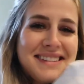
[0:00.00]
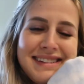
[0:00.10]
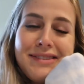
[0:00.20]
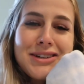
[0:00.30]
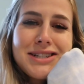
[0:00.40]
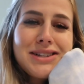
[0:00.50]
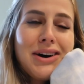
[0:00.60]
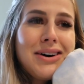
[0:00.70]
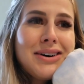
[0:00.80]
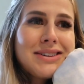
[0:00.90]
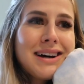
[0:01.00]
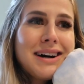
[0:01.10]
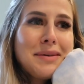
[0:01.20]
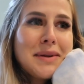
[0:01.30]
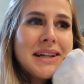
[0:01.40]
Steven just called
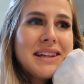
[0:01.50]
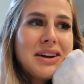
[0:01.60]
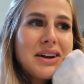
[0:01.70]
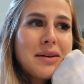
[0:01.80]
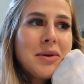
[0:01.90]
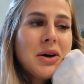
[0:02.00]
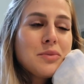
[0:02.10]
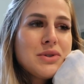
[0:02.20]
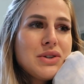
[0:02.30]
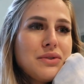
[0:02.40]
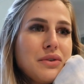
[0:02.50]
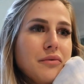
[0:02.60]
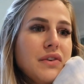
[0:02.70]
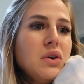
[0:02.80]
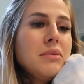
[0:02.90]
and they're gonna be home soon
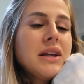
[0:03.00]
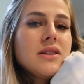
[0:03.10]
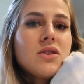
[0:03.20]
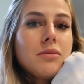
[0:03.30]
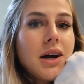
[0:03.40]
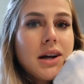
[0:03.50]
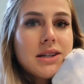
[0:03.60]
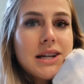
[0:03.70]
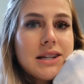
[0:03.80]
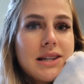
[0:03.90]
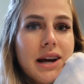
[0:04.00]
from filming, so I'm not gonna take